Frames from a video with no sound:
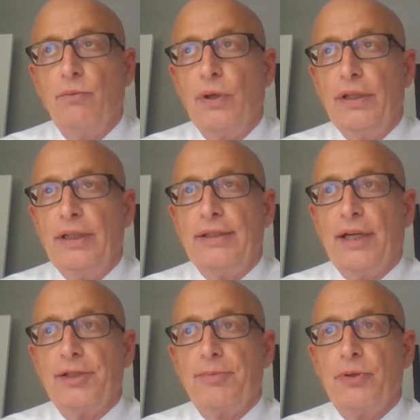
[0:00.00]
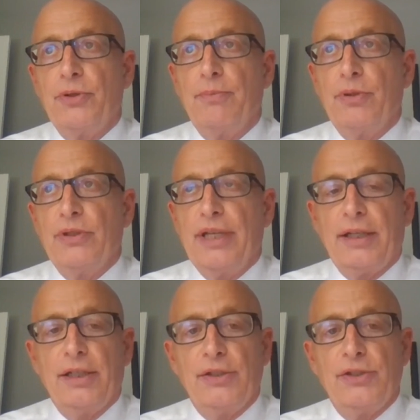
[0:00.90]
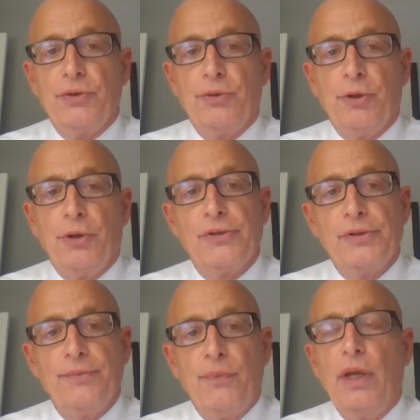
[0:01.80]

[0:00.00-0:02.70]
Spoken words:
really does protect consumers.